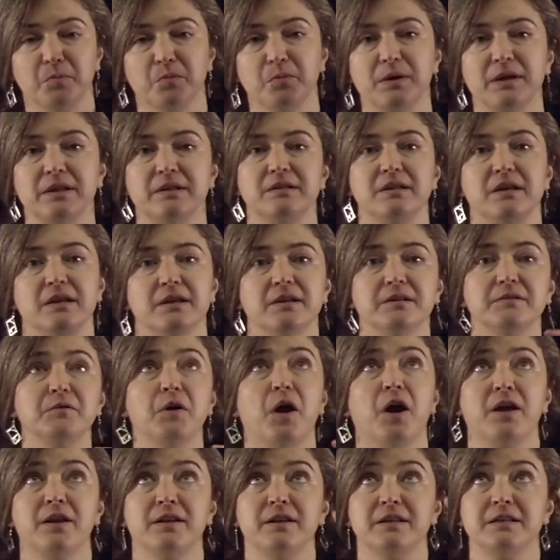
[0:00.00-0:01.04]
with
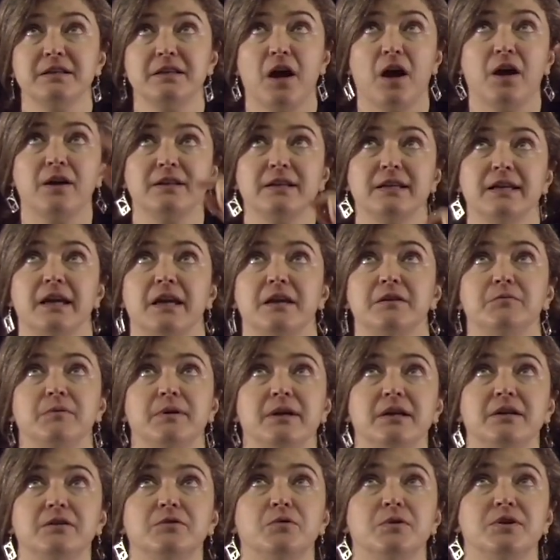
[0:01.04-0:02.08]
on the
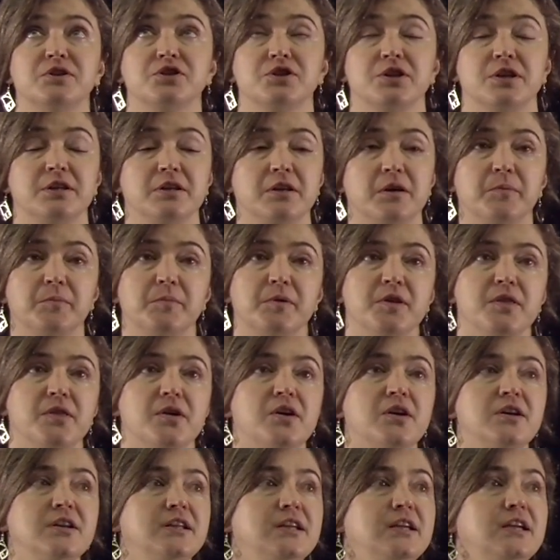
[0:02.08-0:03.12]
gateway question number
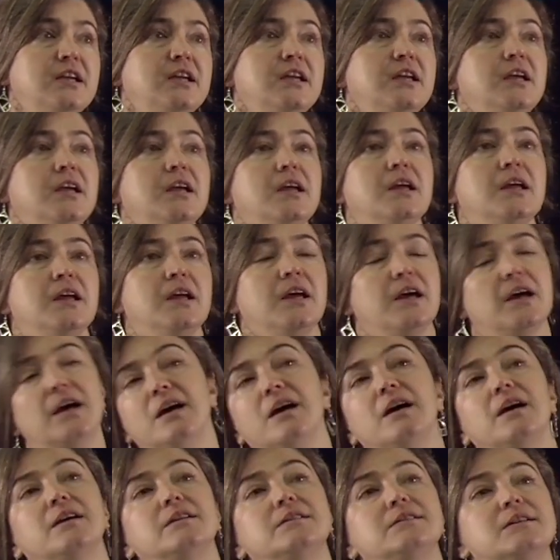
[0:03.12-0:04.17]
30.
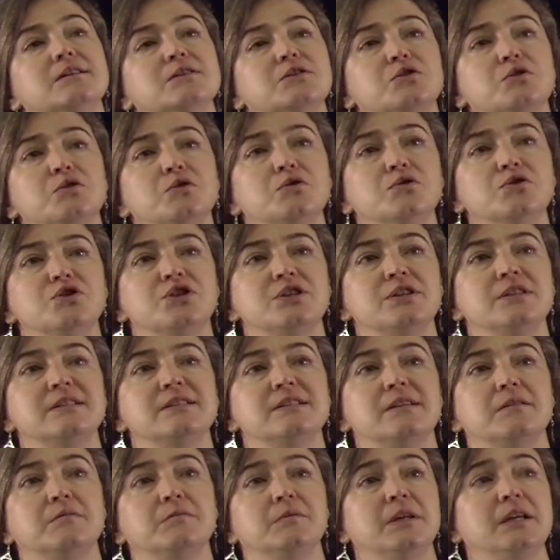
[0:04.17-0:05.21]
The solutions
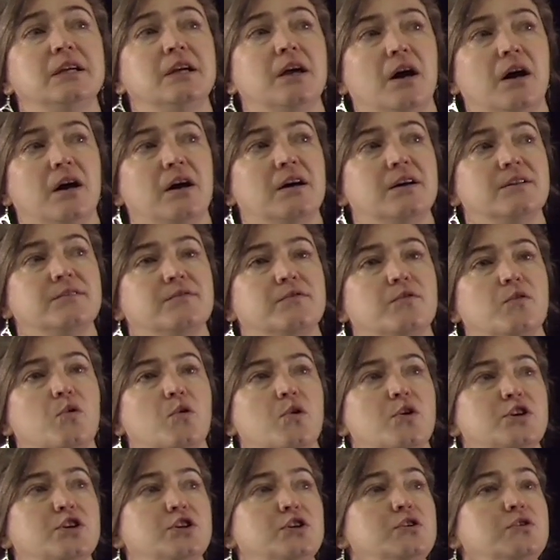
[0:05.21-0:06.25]
that we got
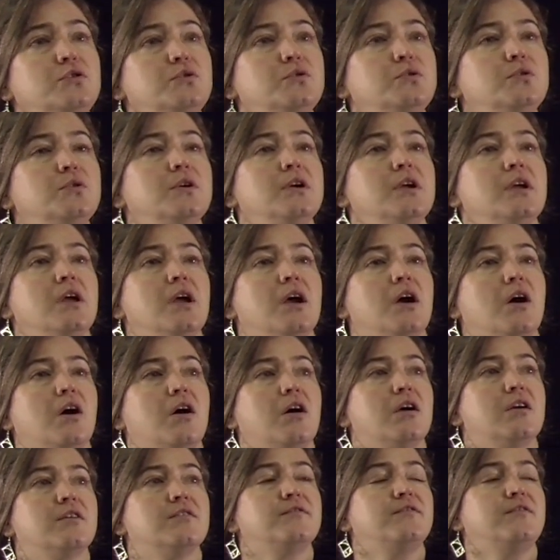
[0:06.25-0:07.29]
for u
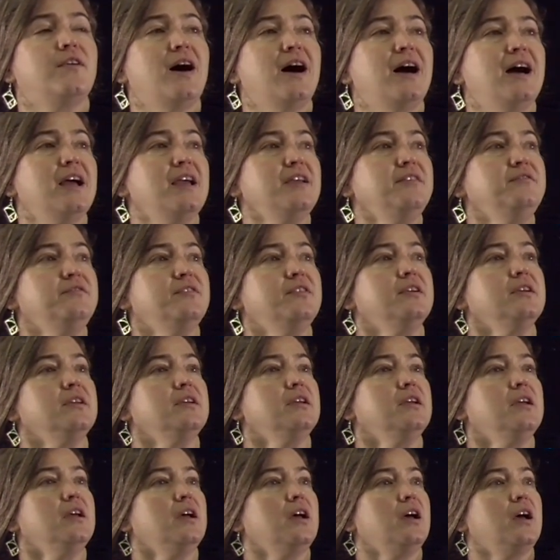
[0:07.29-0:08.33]
are 5
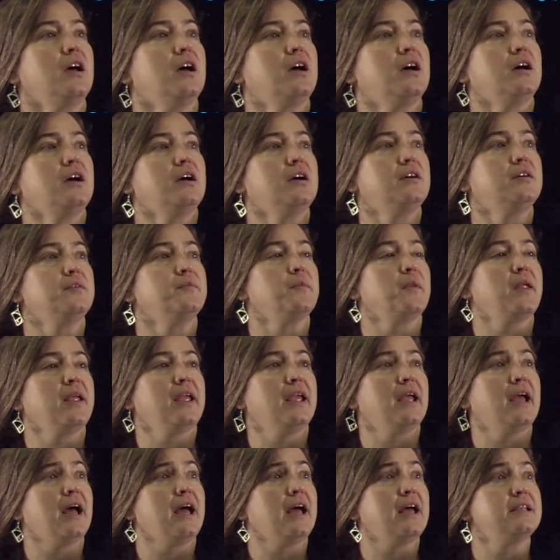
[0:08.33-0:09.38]

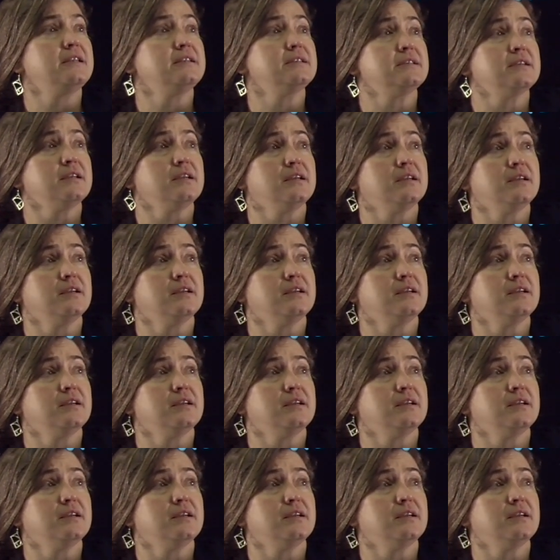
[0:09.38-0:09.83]
and